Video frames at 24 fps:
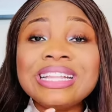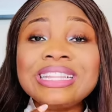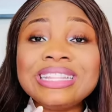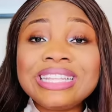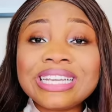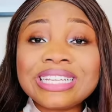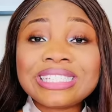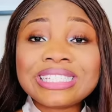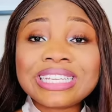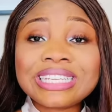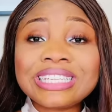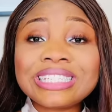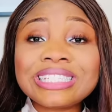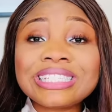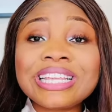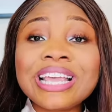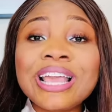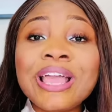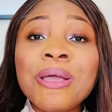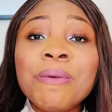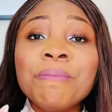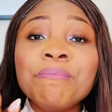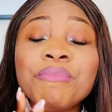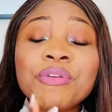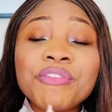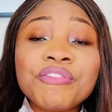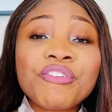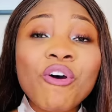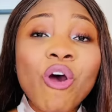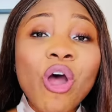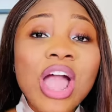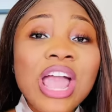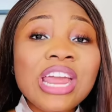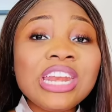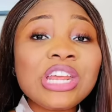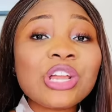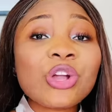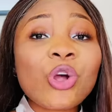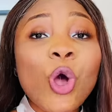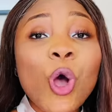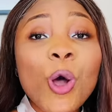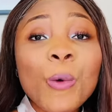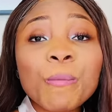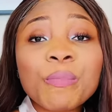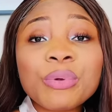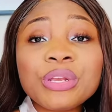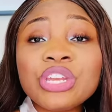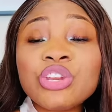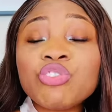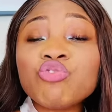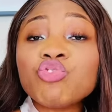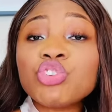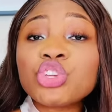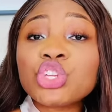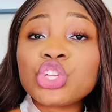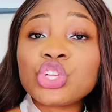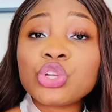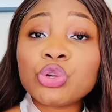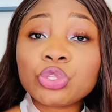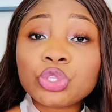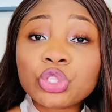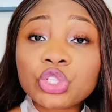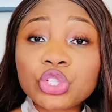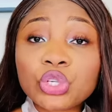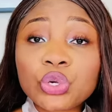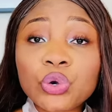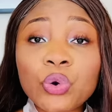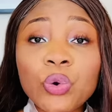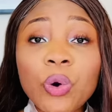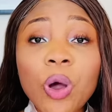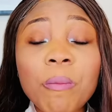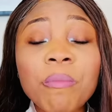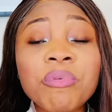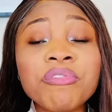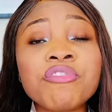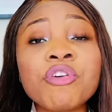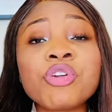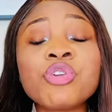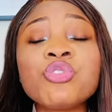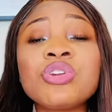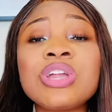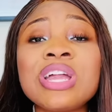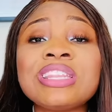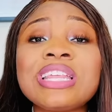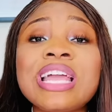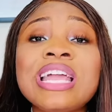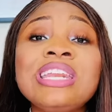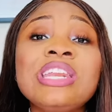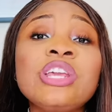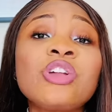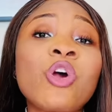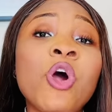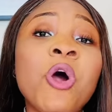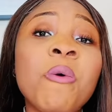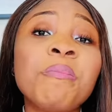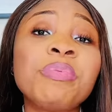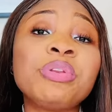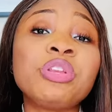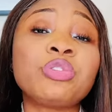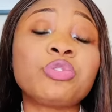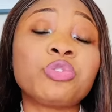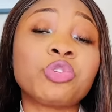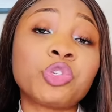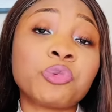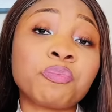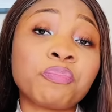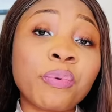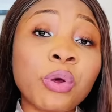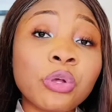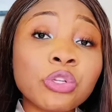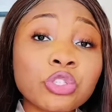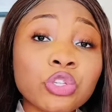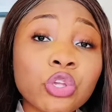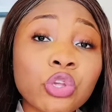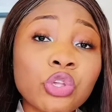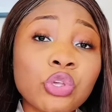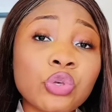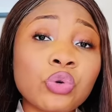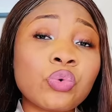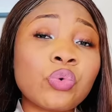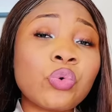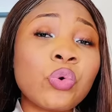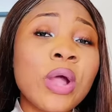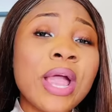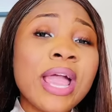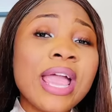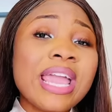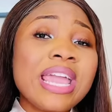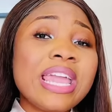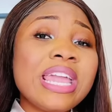This is before any company recruits you or before you get any company to sponsor you